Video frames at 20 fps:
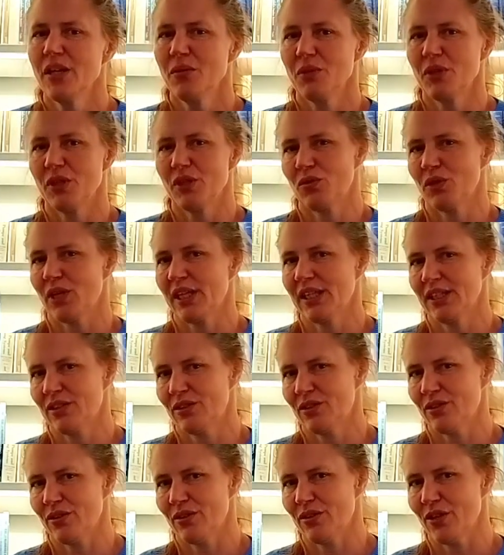We're trying
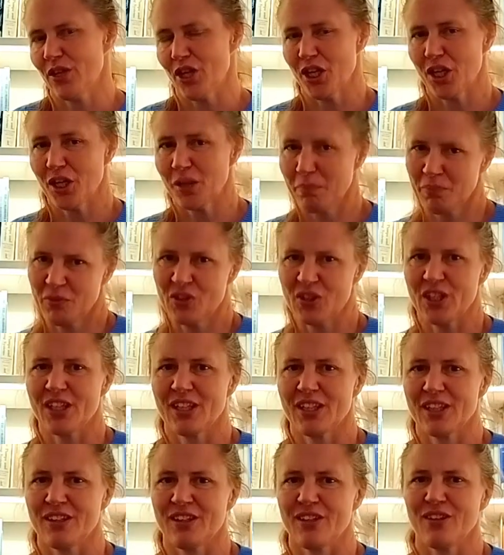to
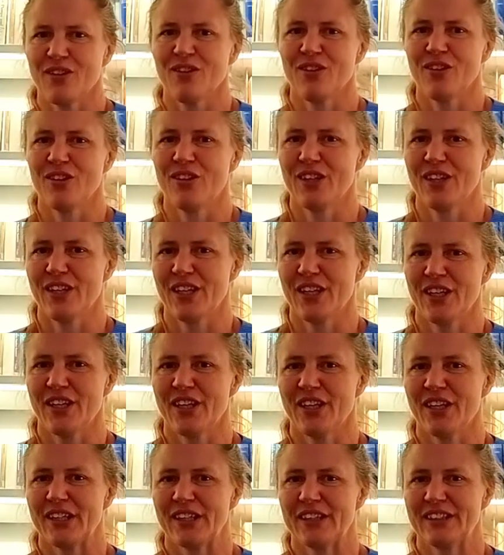upcycle all
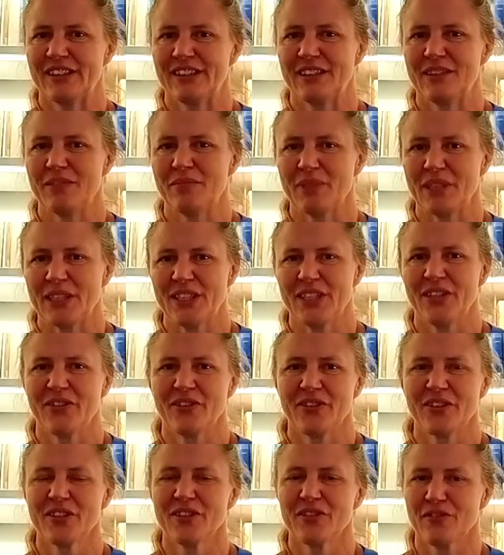the
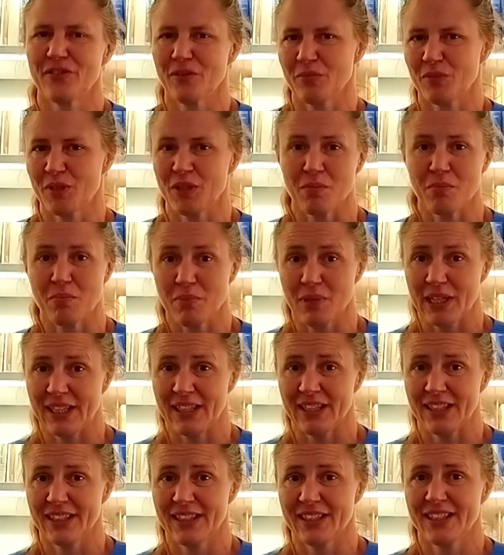materials from the
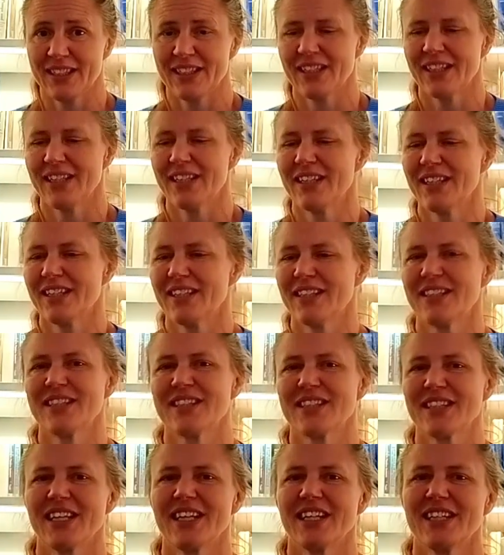pilot
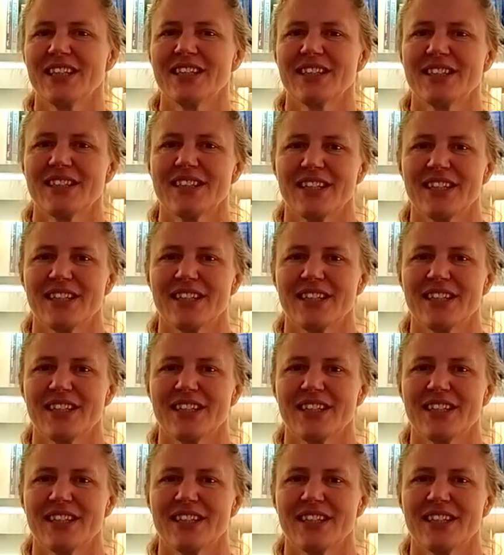scales